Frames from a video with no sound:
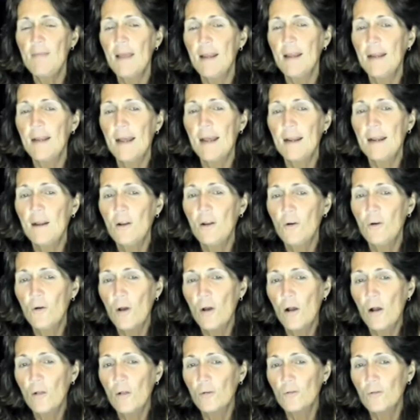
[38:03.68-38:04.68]
that
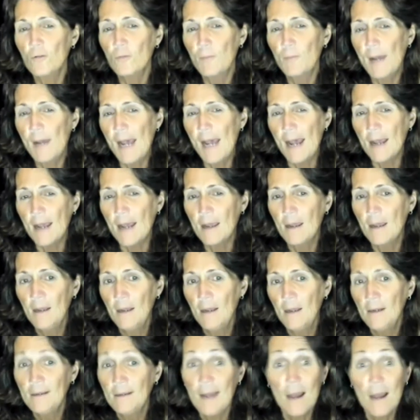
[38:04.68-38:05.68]
$900 back
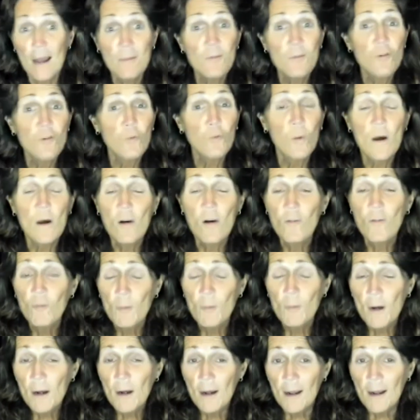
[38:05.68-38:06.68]
times 12
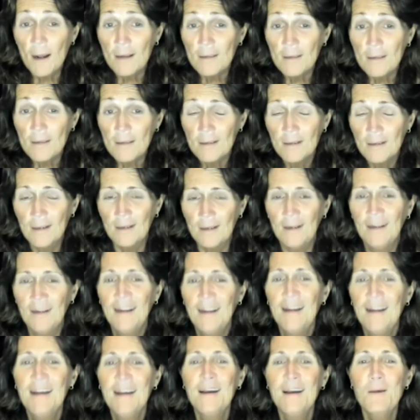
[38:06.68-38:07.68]
months
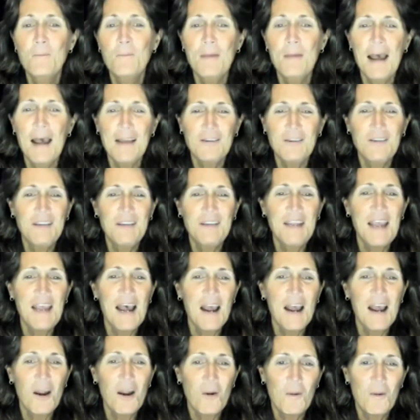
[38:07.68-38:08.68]
back to the
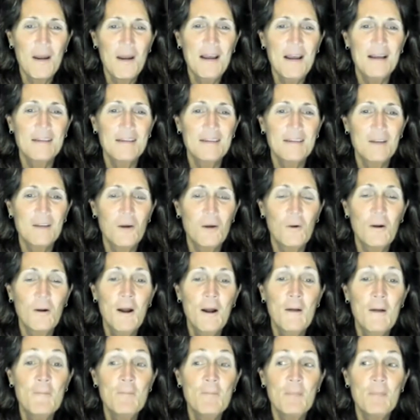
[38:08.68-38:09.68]
IRS. So
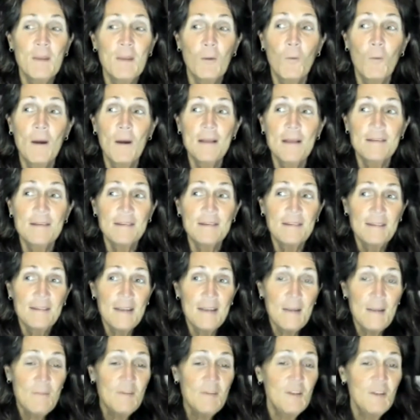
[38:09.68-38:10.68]
what
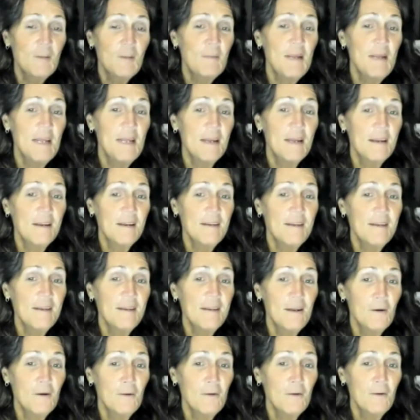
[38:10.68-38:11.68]
seems to be a good
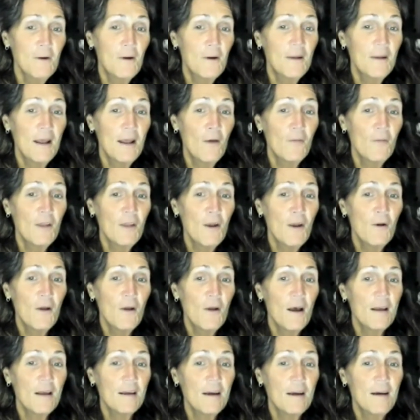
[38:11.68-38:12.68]
deal on
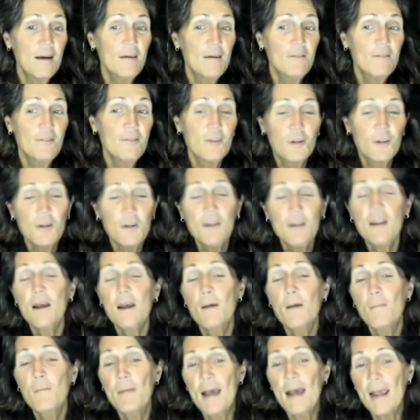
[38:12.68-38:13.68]
healthcare.gov could
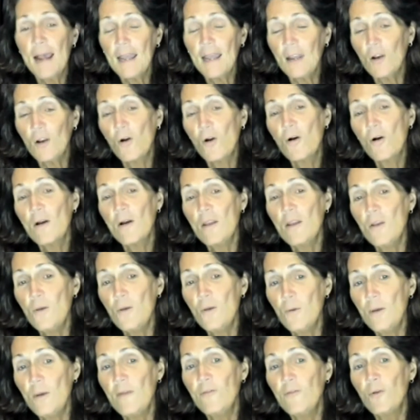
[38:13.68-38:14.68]
come back and haunt
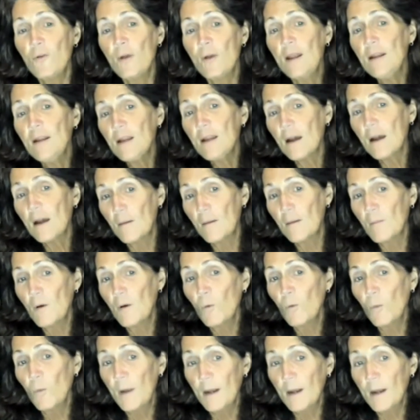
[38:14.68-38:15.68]
you if your income
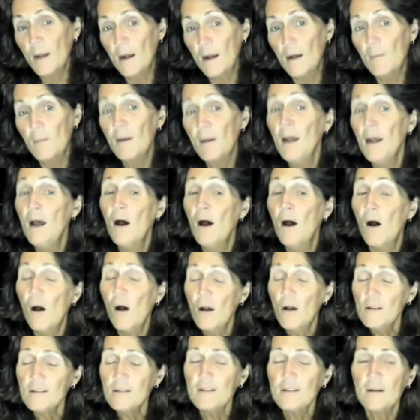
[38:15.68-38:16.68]
went up.
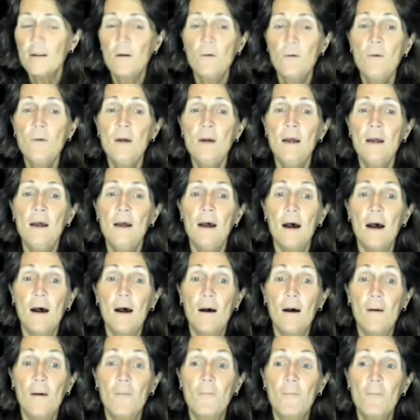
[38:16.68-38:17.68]
Also,
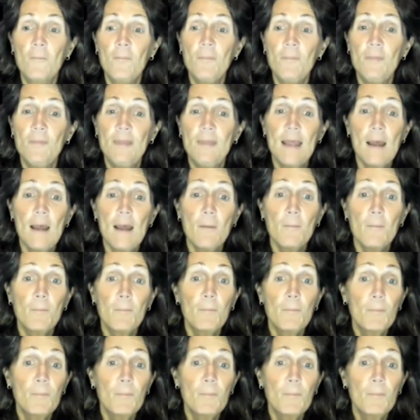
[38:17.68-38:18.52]
that